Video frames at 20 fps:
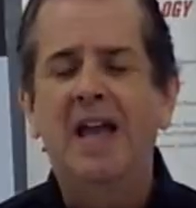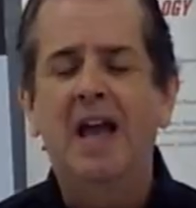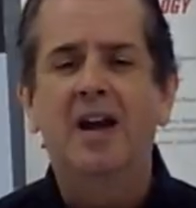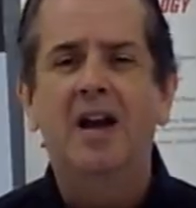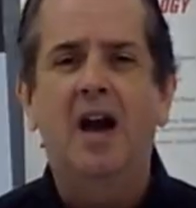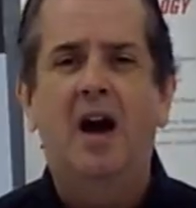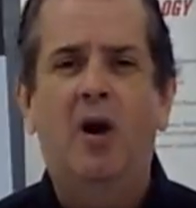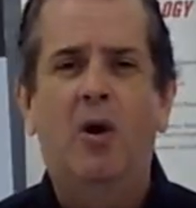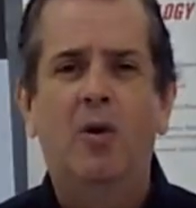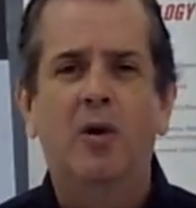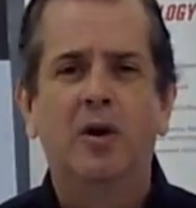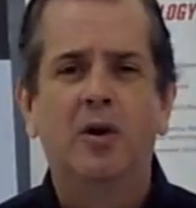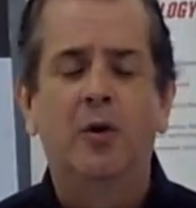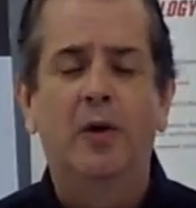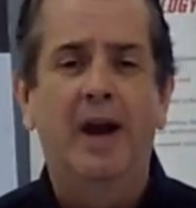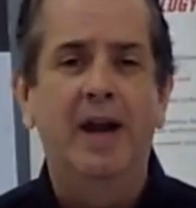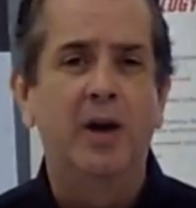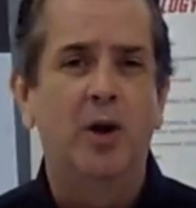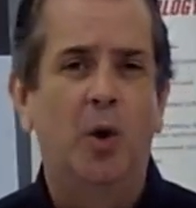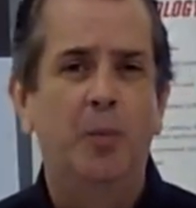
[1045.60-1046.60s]
we had our
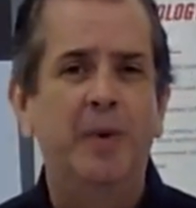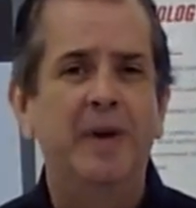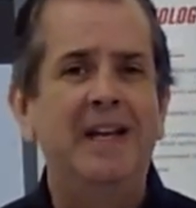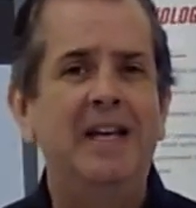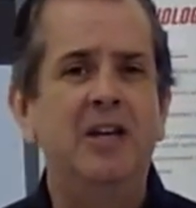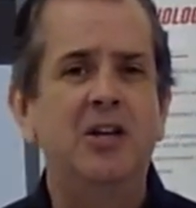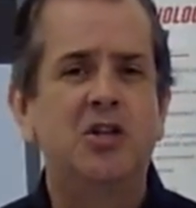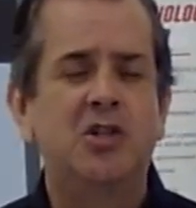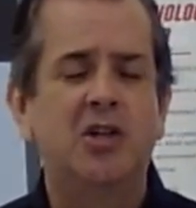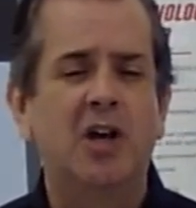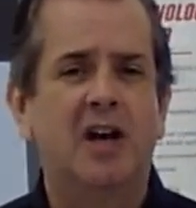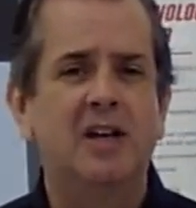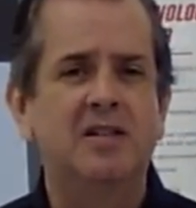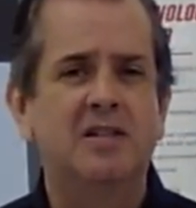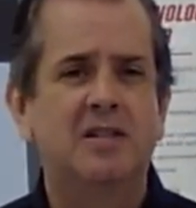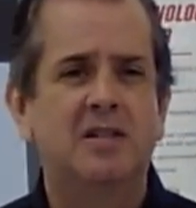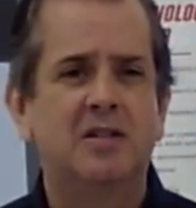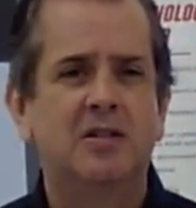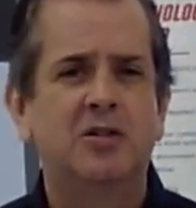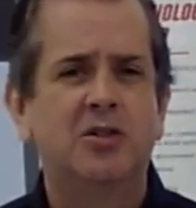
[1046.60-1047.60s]
grand opening
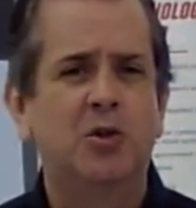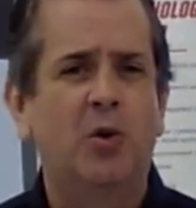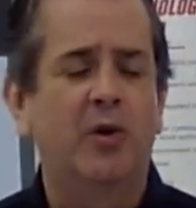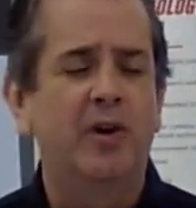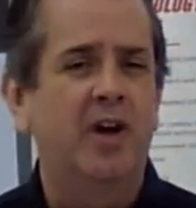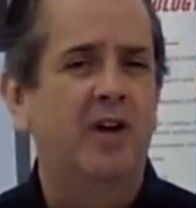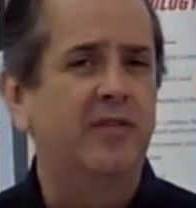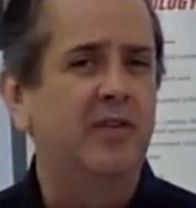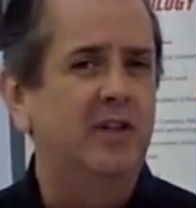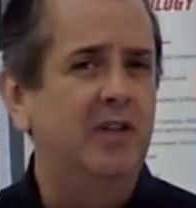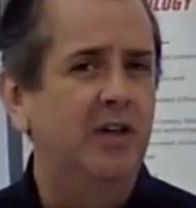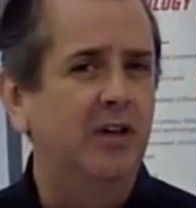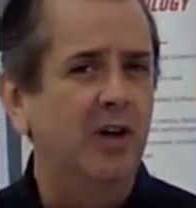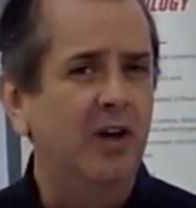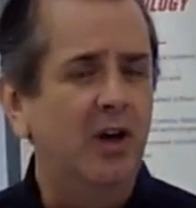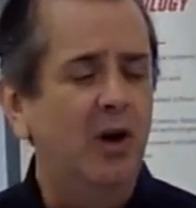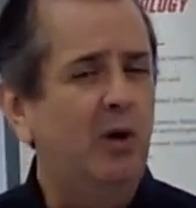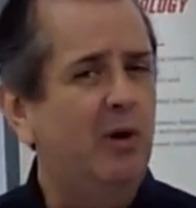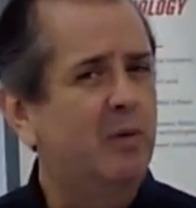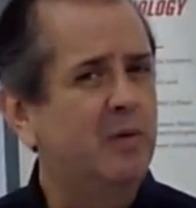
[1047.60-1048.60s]
just short of a year
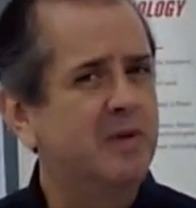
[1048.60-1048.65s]
ago.